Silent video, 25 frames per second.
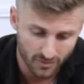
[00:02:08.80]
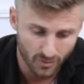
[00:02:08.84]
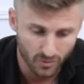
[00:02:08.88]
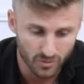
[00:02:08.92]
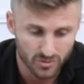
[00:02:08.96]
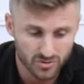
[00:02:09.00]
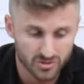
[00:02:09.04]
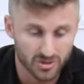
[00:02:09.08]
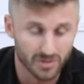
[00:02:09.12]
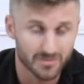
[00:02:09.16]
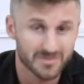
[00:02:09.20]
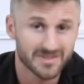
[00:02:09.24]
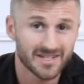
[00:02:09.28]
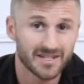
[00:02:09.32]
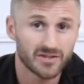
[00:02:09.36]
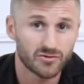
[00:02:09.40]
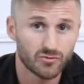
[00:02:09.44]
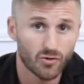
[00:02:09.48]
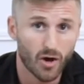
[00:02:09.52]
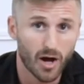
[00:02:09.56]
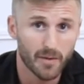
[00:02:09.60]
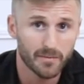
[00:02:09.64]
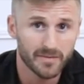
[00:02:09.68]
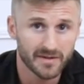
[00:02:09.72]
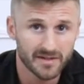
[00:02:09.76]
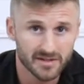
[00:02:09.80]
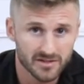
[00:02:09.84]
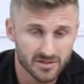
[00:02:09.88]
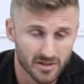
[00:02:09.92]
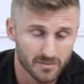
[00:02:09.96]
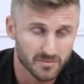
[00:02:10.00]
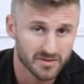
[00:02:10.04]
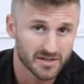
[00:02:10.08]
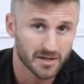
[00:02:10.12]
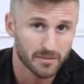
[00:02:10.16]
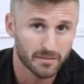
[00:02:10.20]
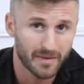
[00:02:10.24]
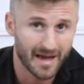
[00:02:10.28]
Some say dropping,
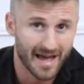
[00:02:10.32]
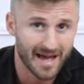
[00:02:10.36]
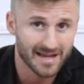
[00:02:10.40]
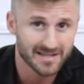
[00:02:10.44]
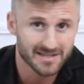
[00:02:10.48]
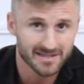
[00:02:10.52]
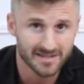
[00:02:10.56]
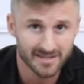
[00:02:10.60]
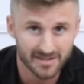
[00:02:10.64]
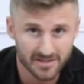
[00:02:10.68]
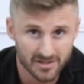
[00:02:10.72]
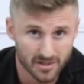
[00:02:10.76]
some say passing,